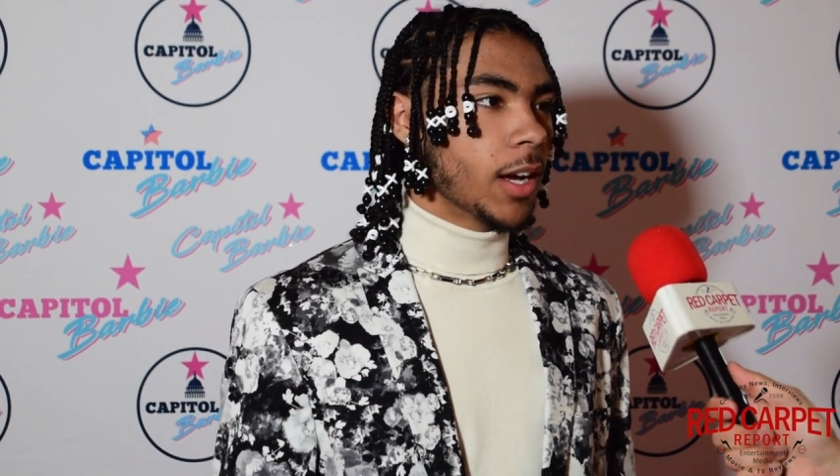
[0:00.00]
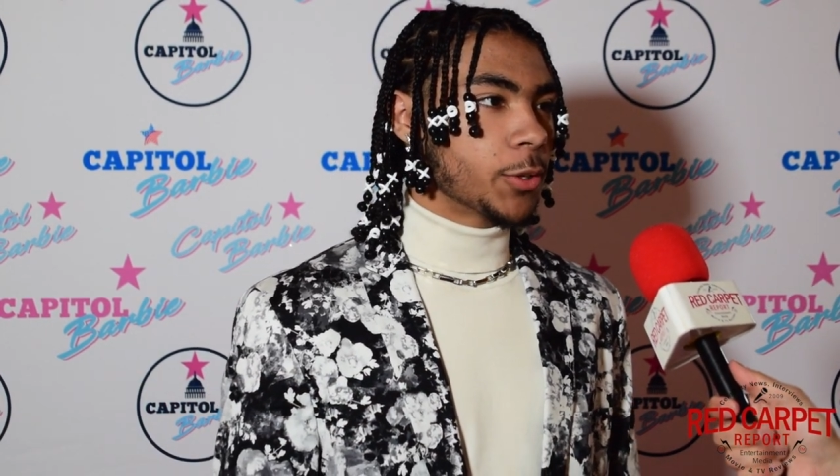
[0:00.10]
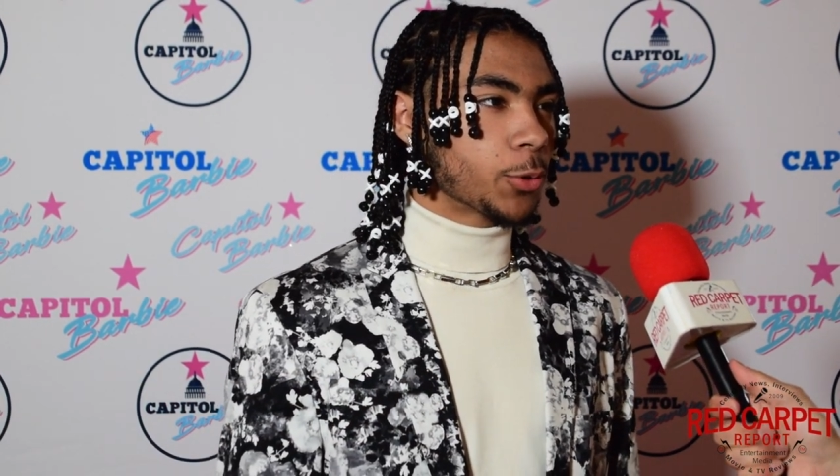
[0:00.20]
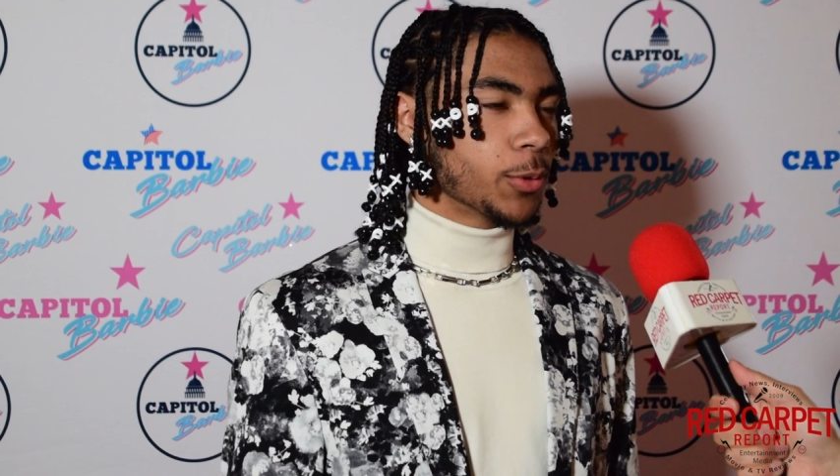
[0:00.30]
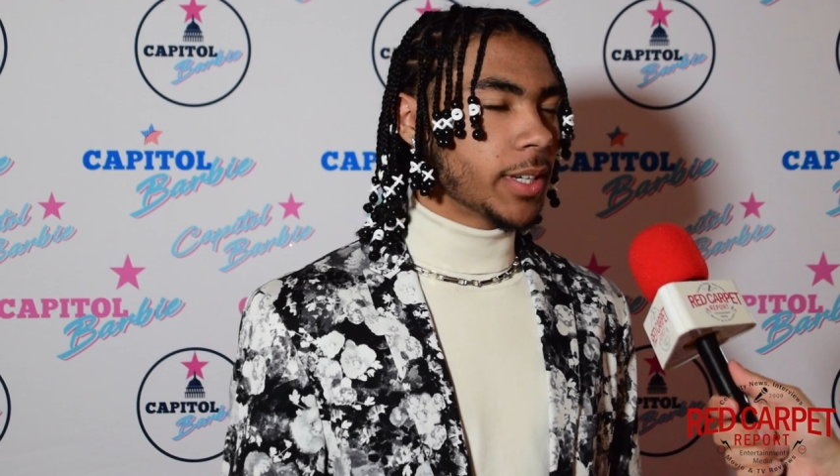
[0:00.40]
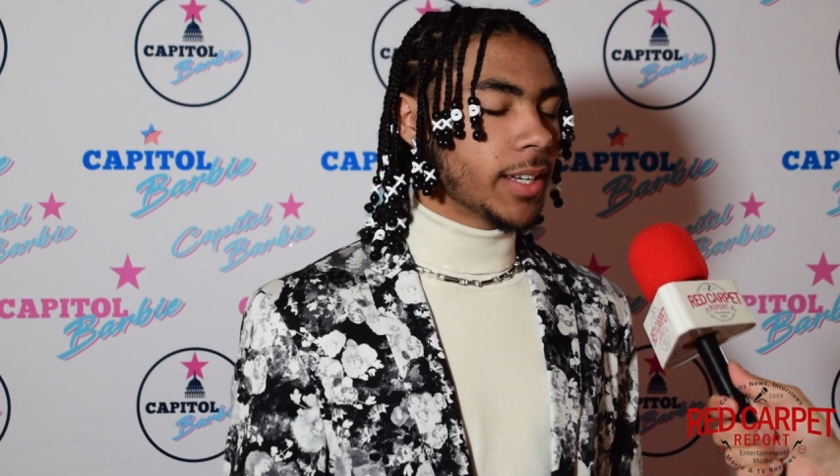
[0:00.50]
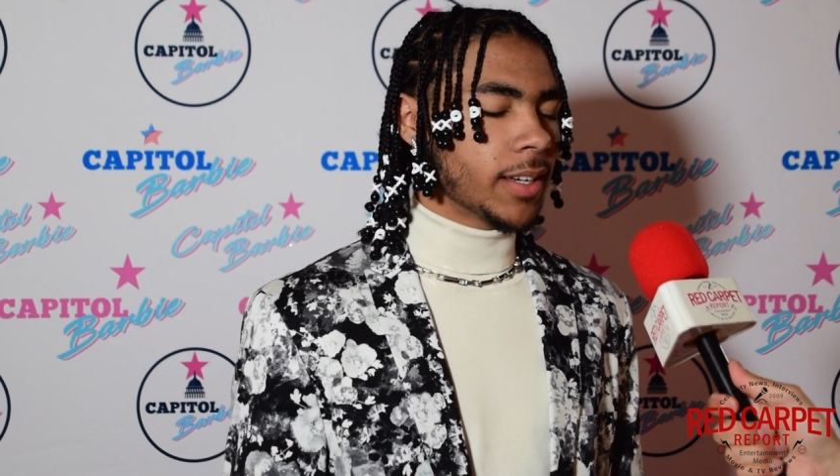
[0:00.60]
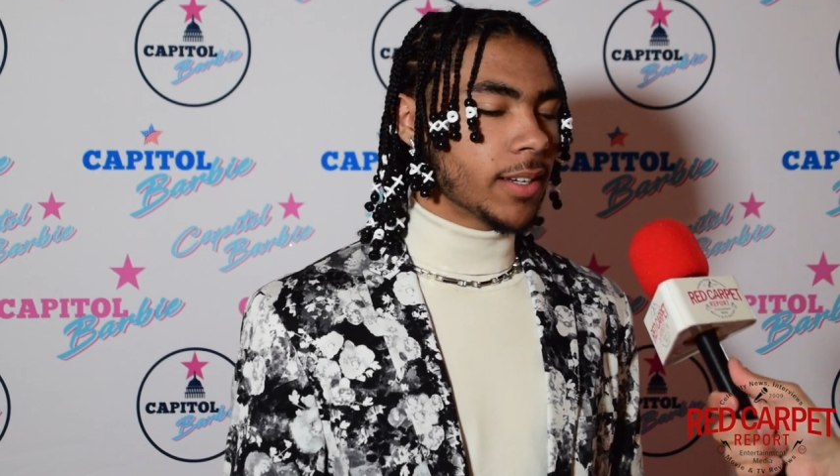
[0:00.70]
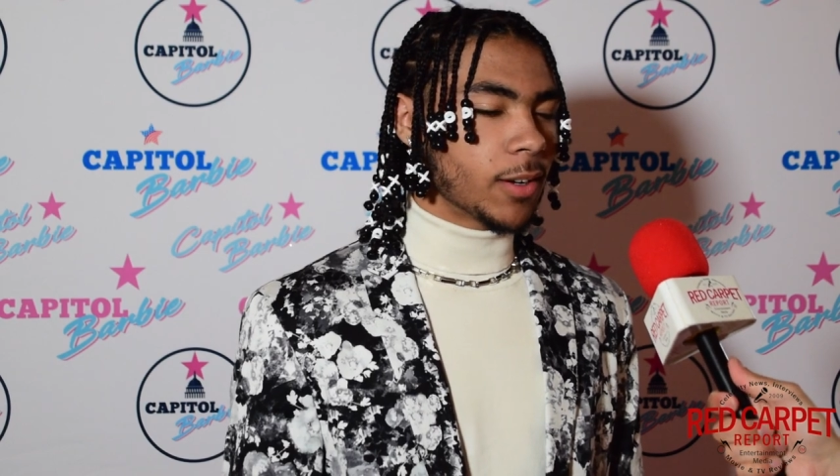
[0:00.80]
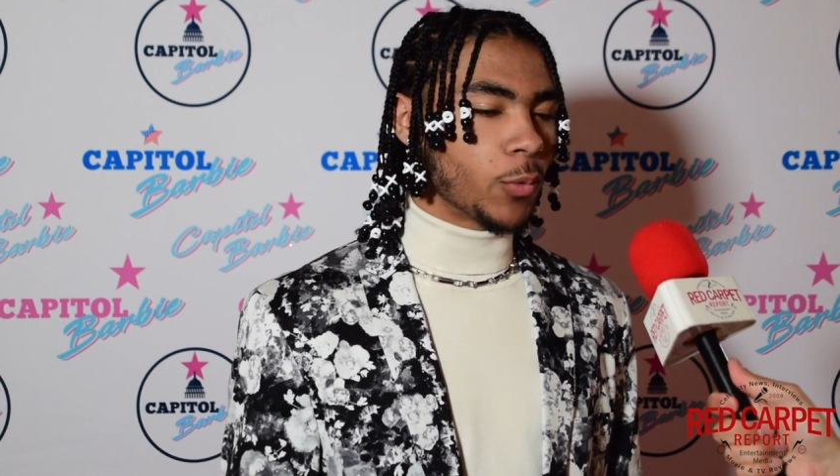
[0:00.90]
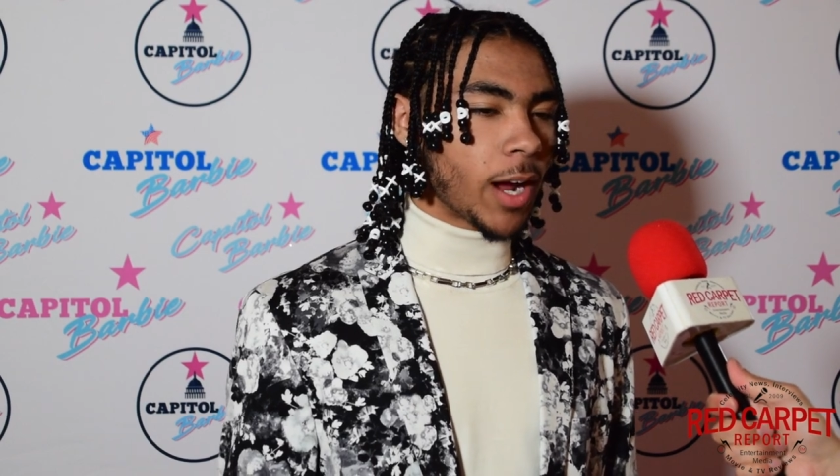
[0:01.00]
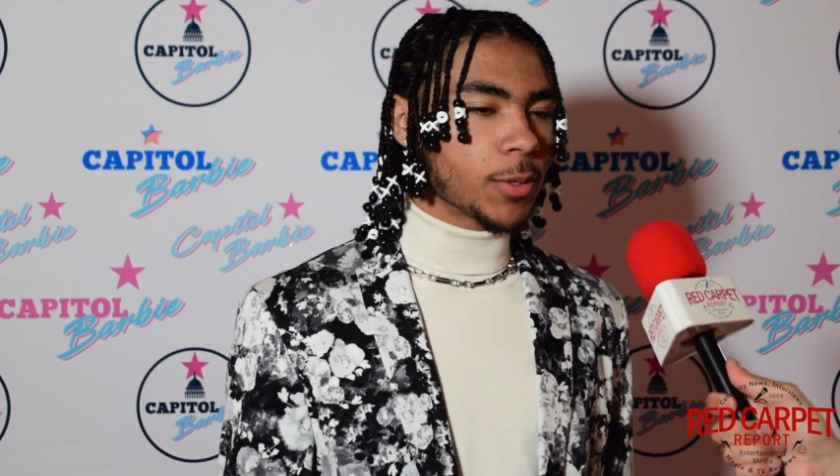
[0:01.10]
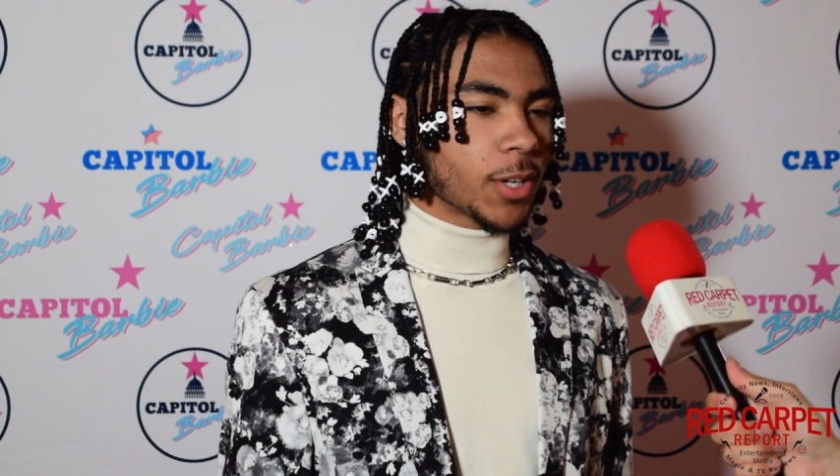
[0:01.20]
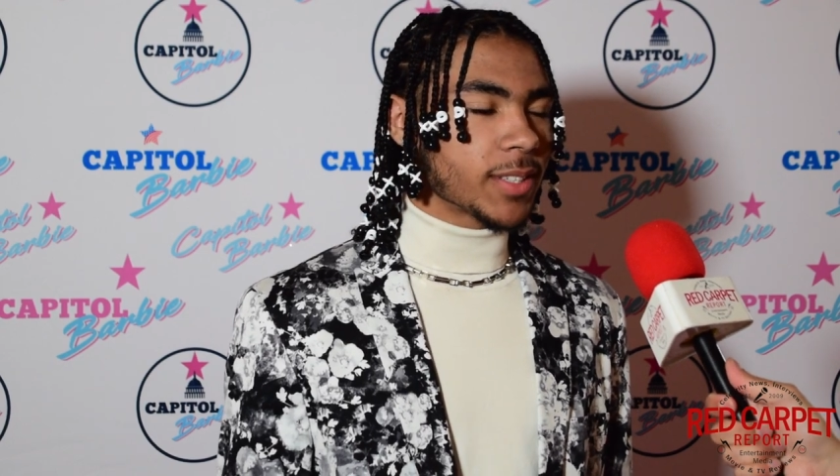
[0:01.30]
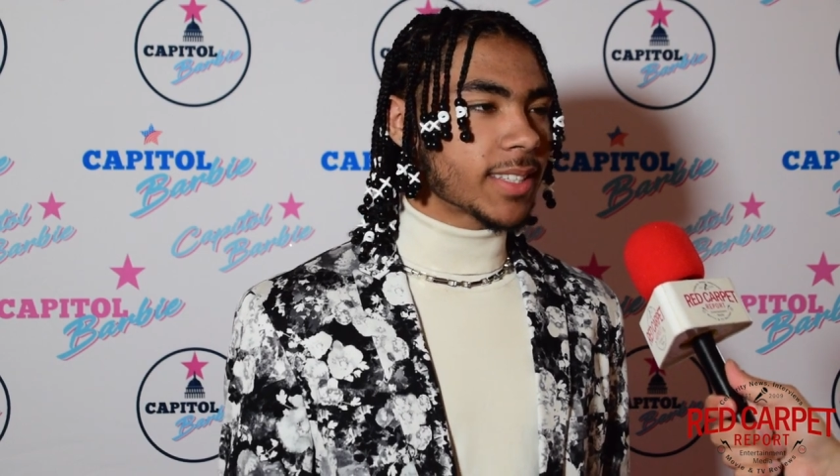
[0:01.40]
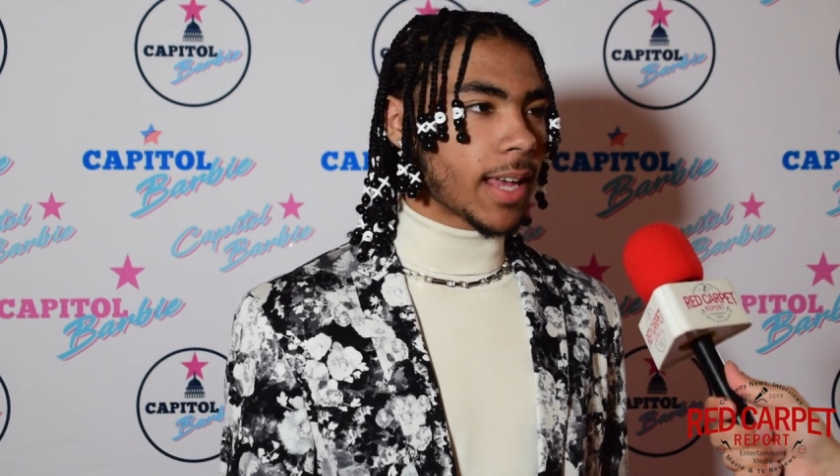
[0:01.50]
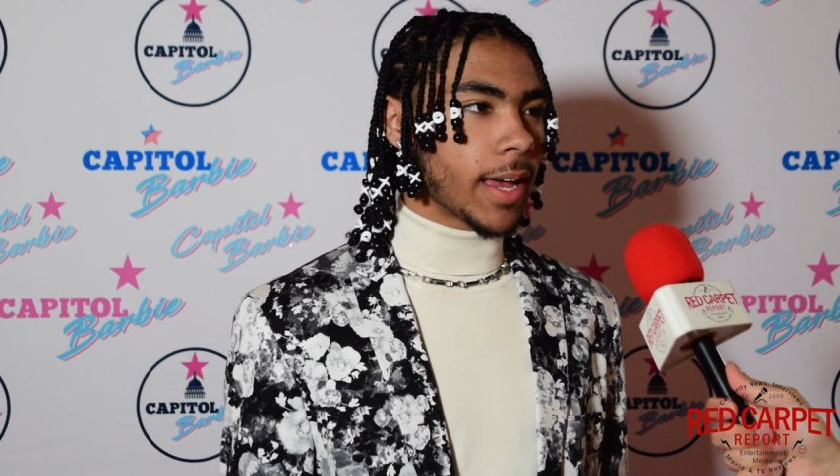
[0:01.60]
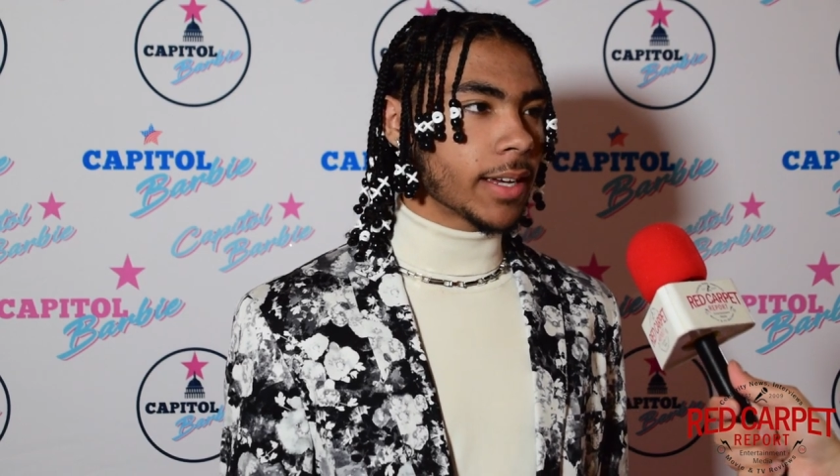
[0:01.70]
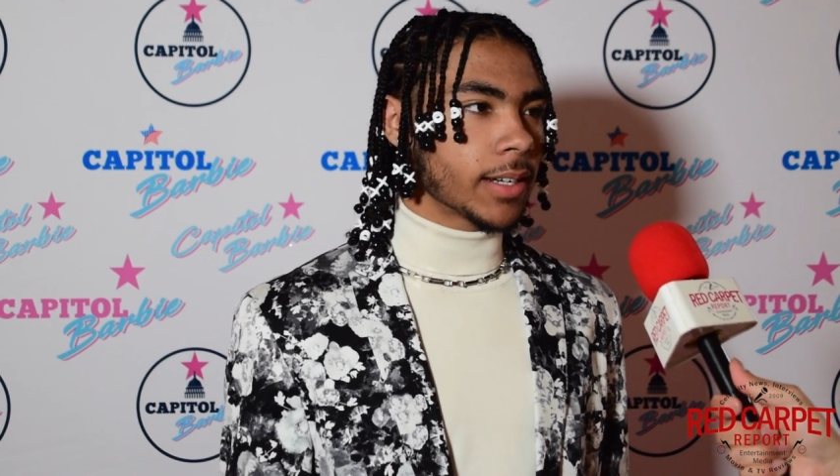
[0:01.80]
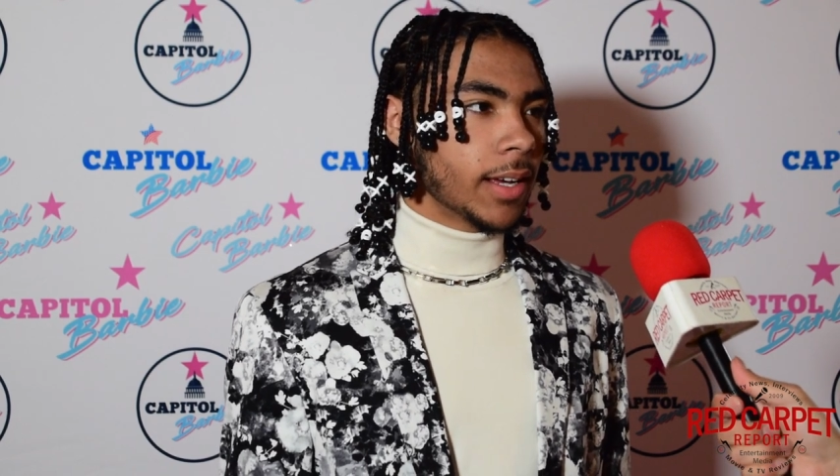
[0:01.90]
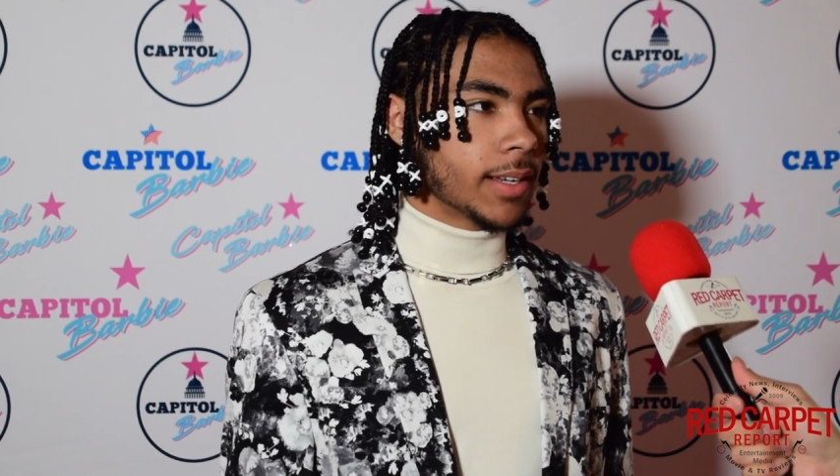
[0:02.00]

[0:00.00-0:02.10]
Truly, when I was on set,